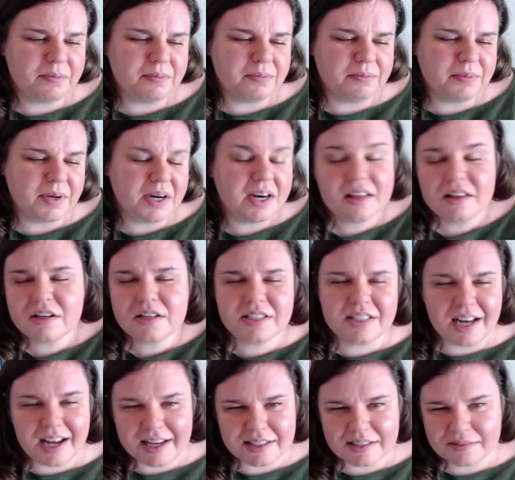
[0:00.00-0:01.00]
but it looks
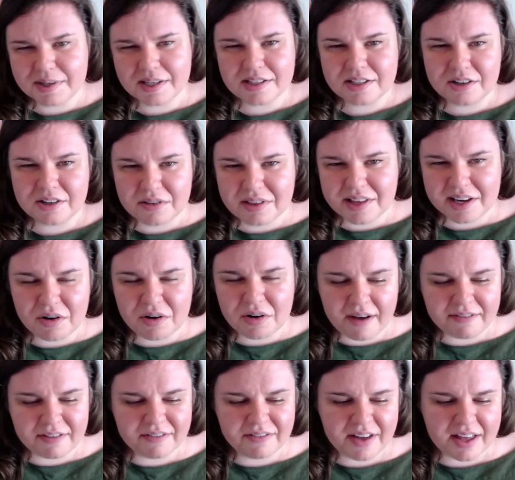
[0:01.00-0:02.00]
nice because, they don't
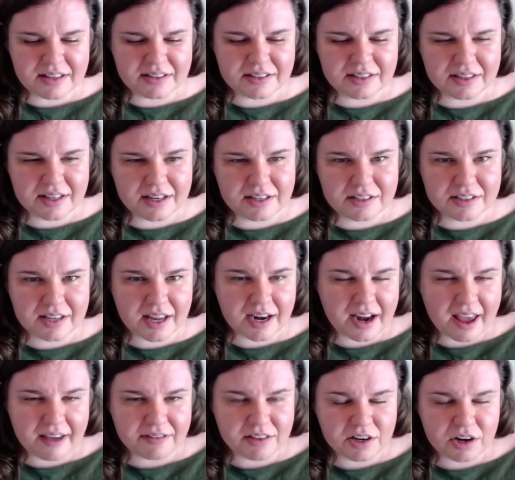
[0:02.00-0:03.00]
have a fence and they just kind
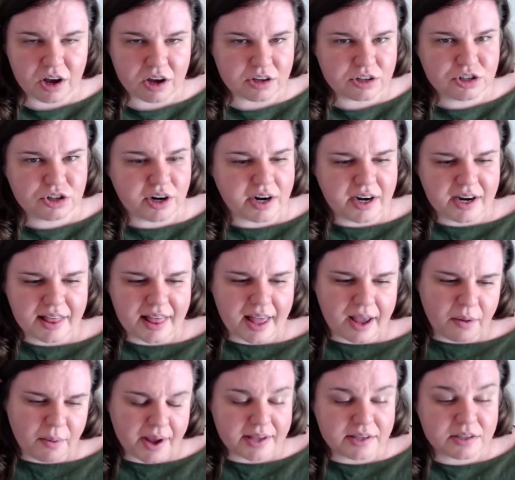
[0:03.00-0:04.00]
of have the dogs trained that
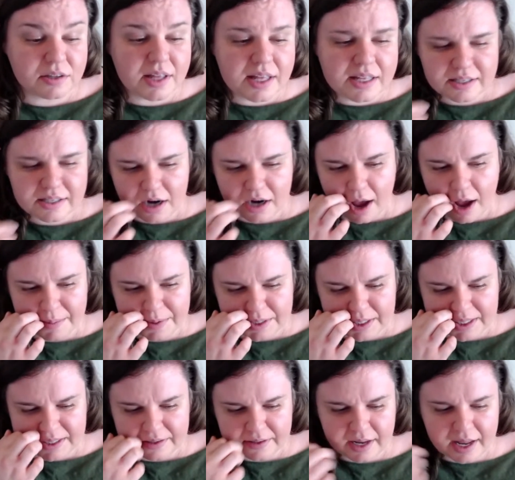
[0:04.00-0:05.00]
way. So that's an
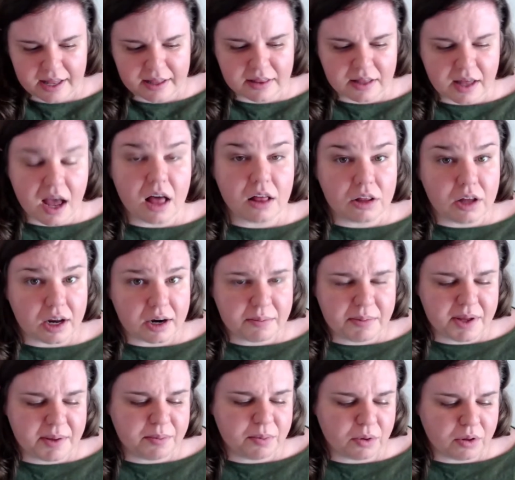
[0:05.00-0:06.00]
option and that a lot of
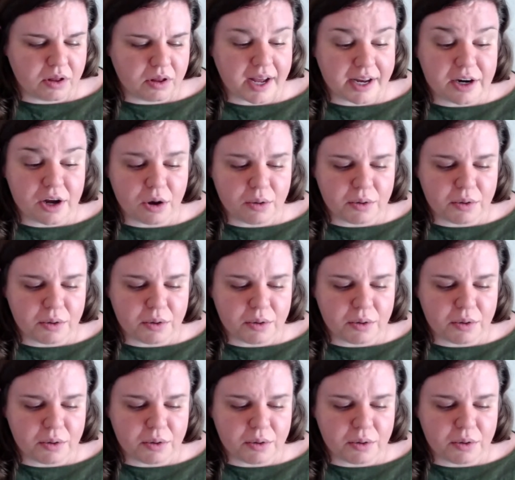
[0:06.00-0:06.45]
people I know